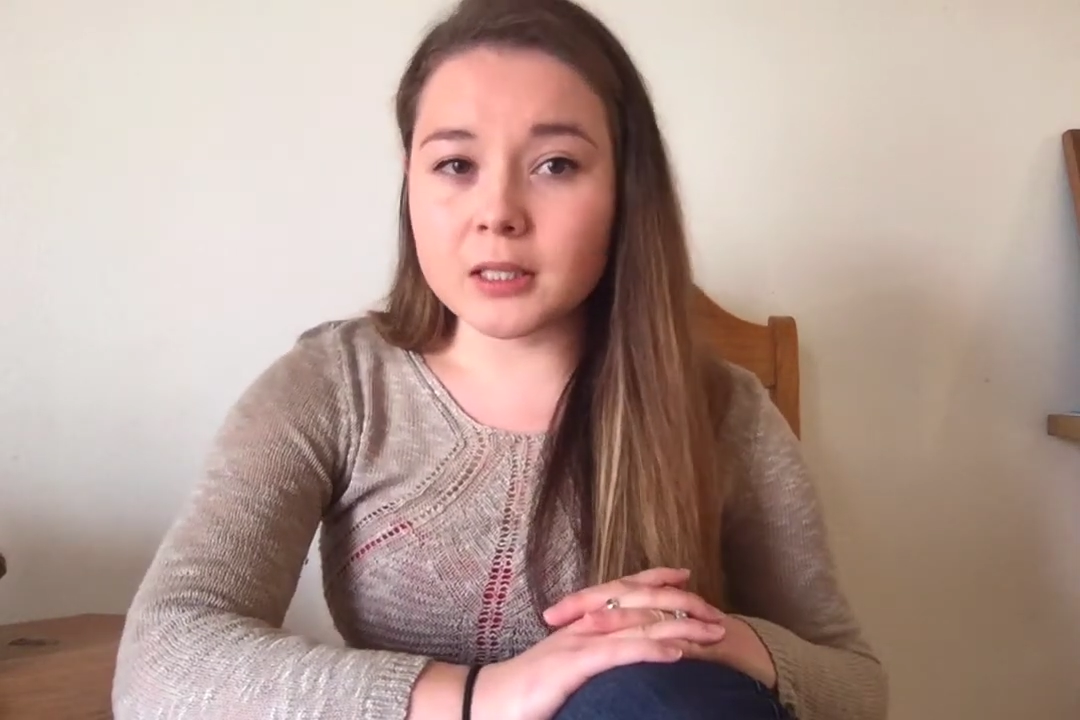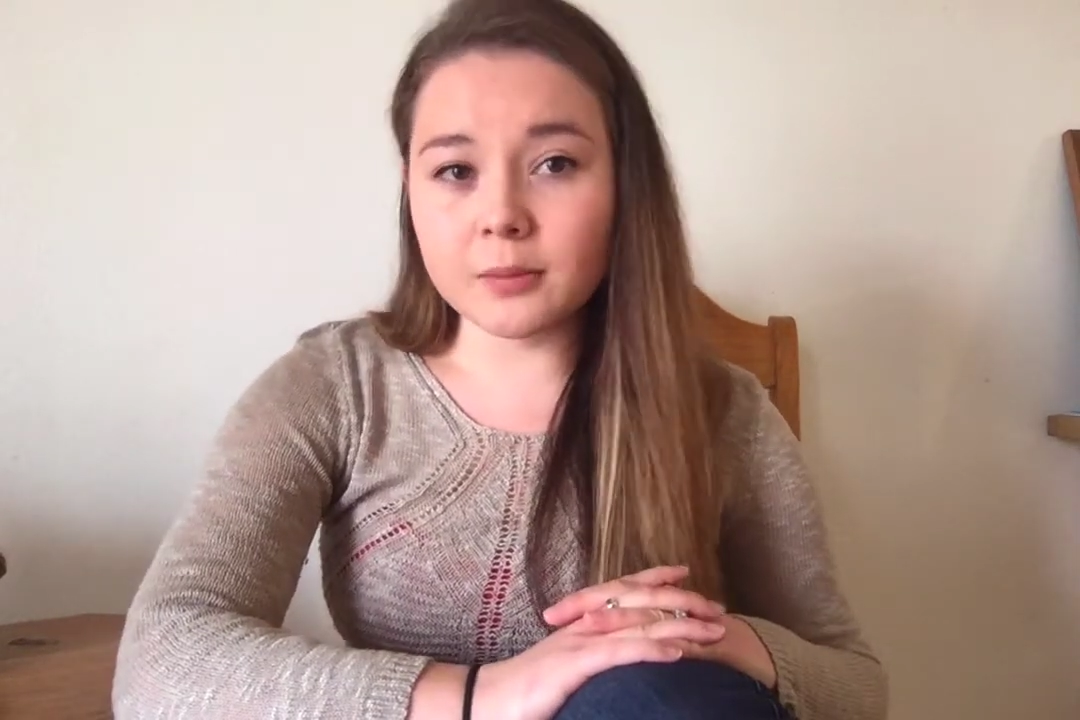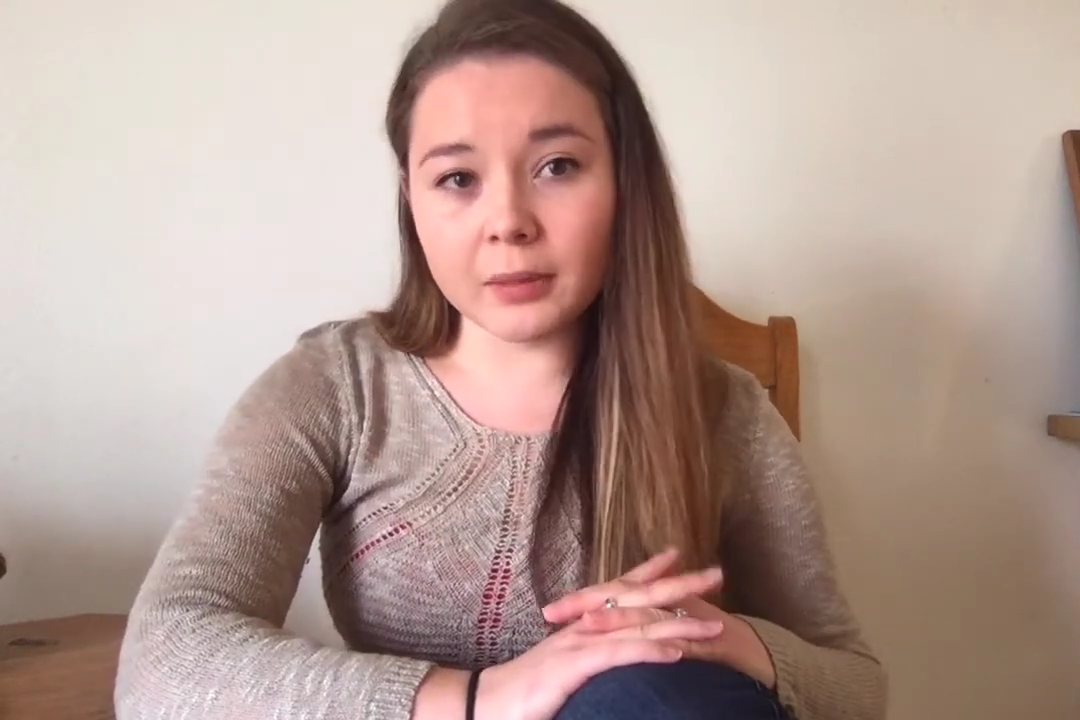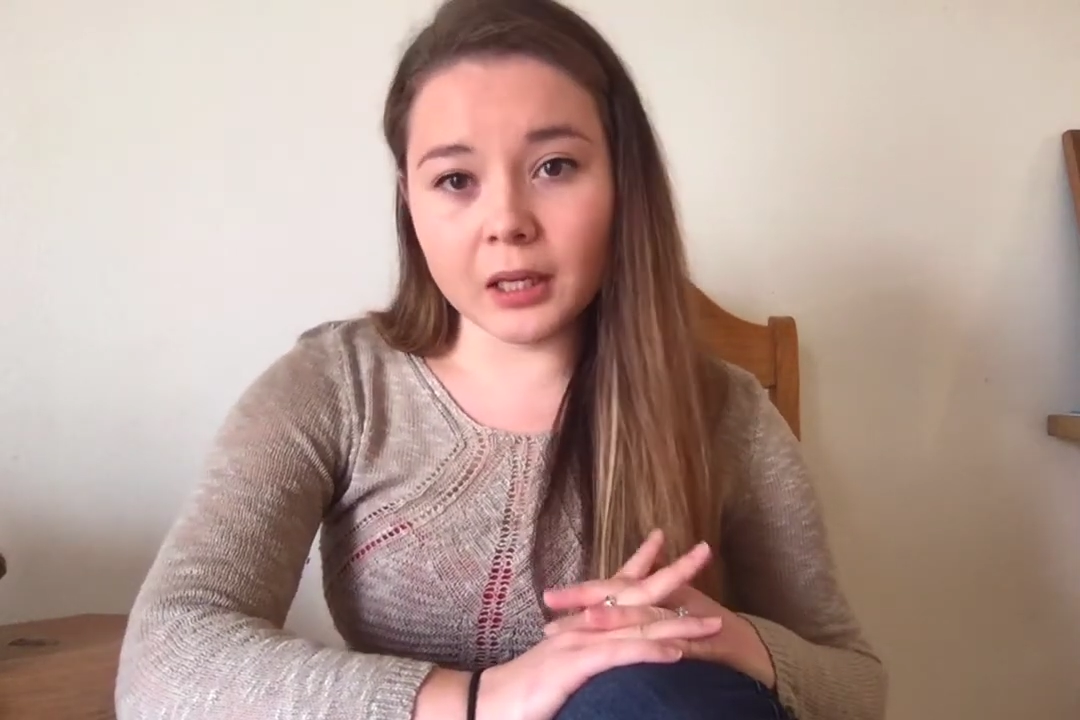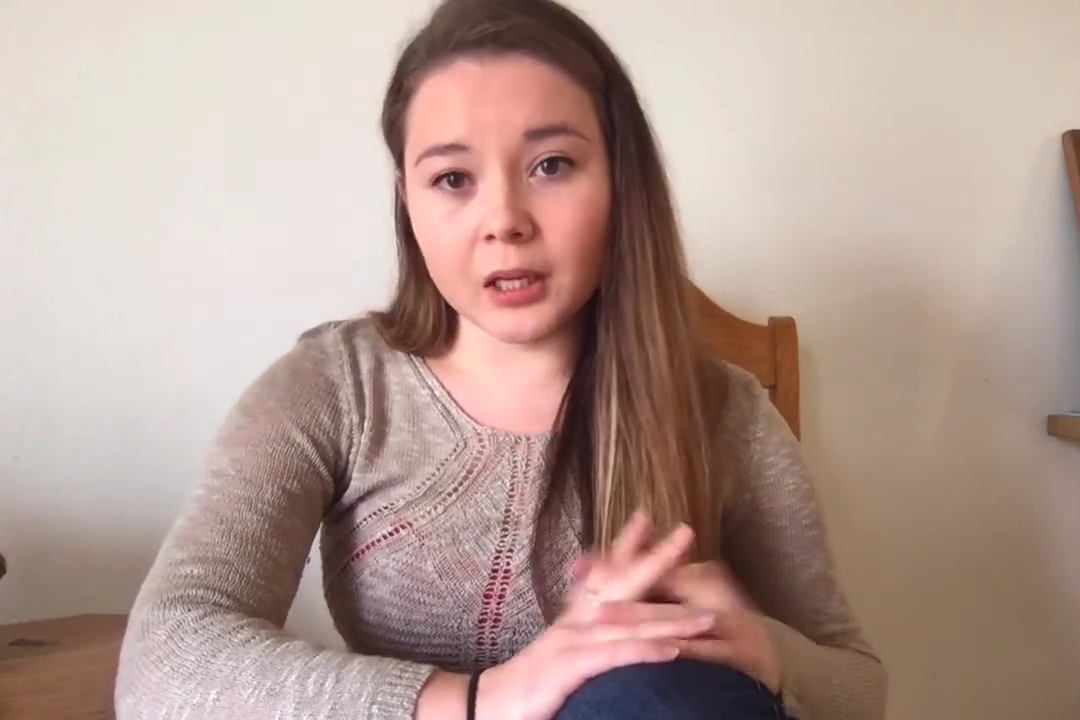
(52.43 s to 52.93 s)
to
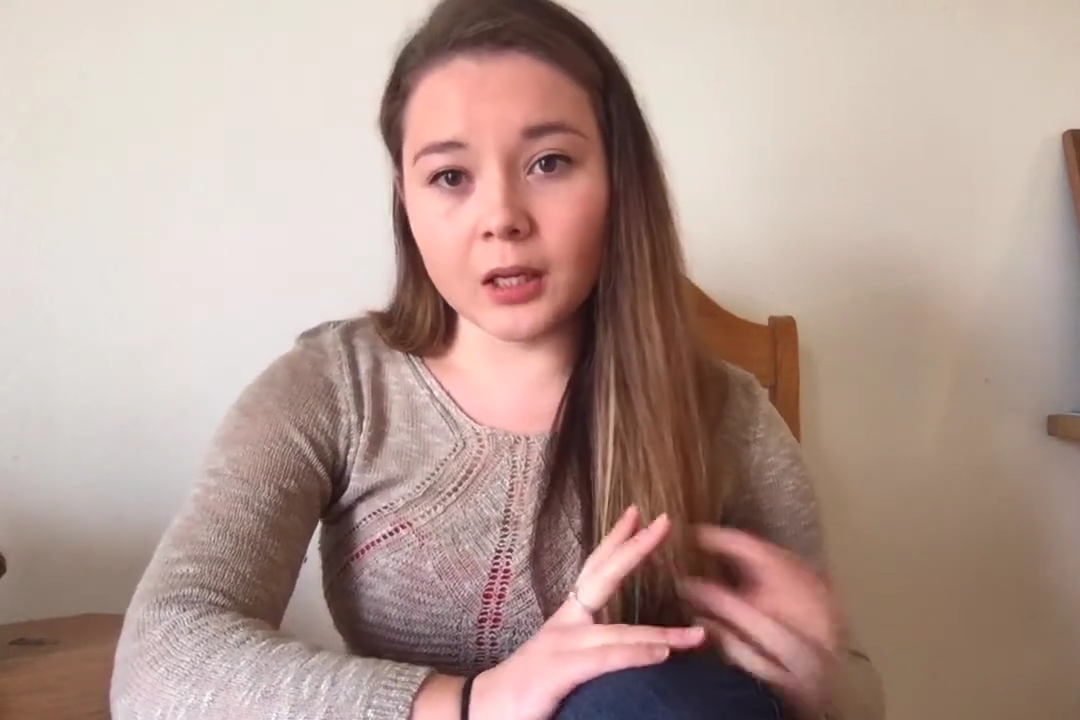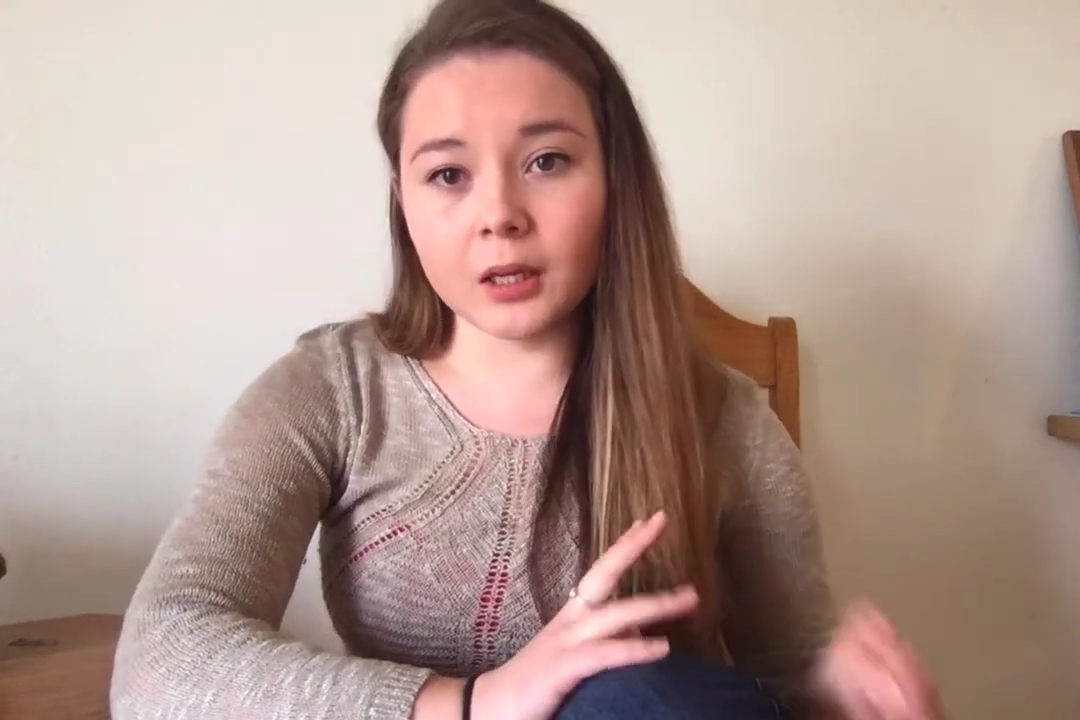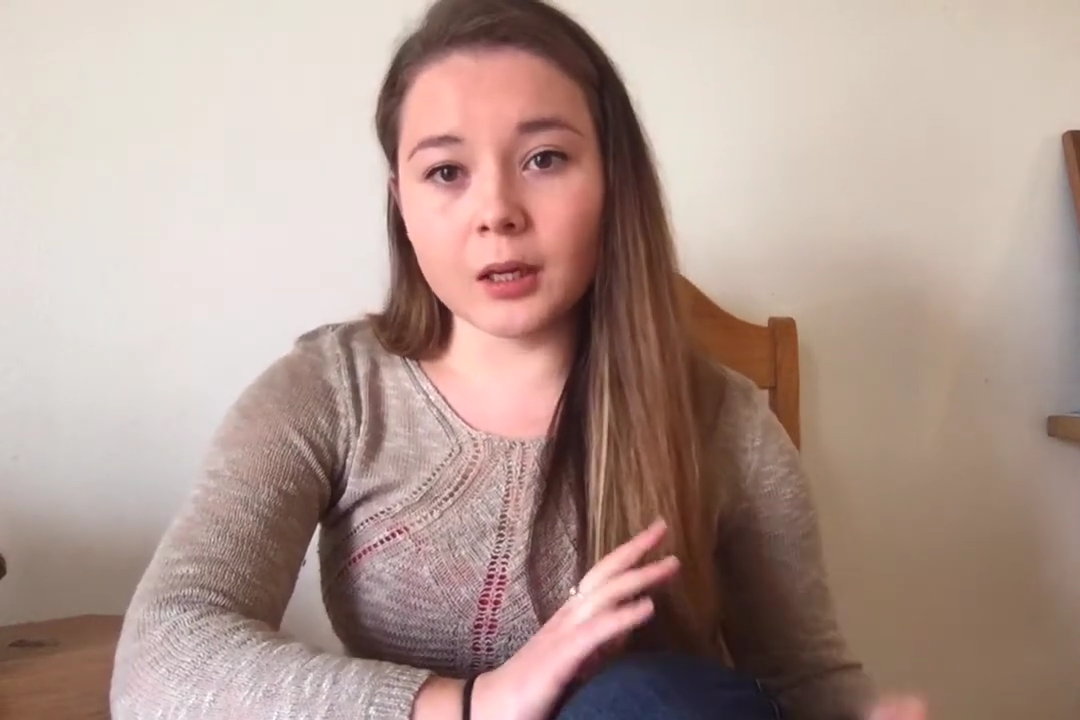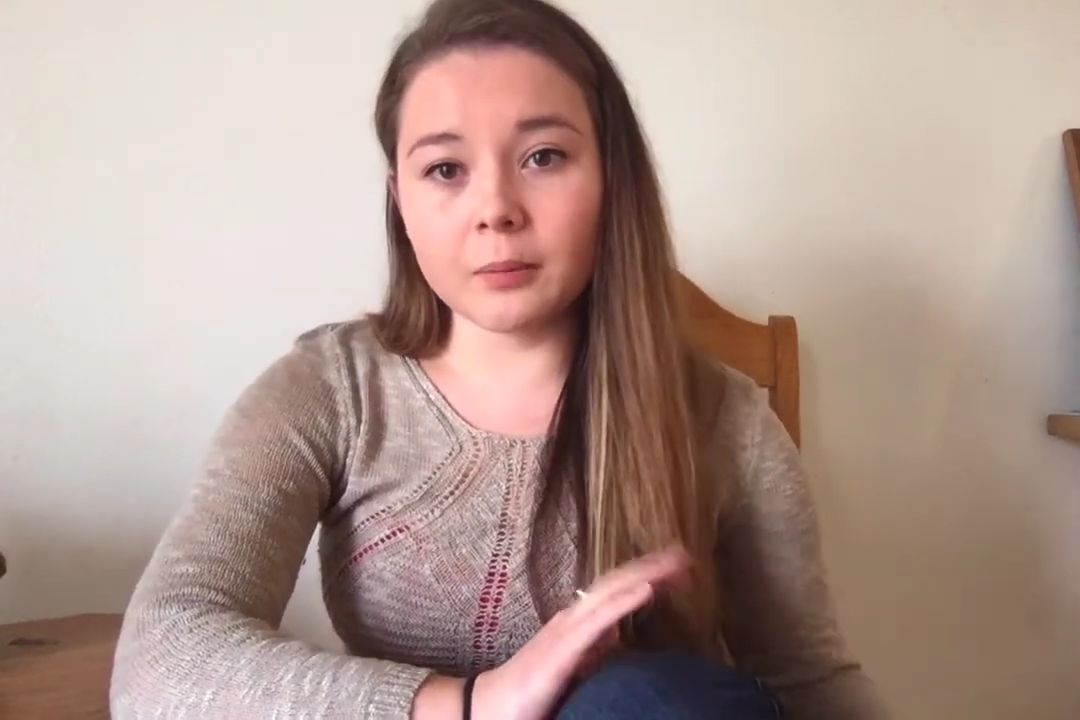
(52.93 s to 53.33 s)
me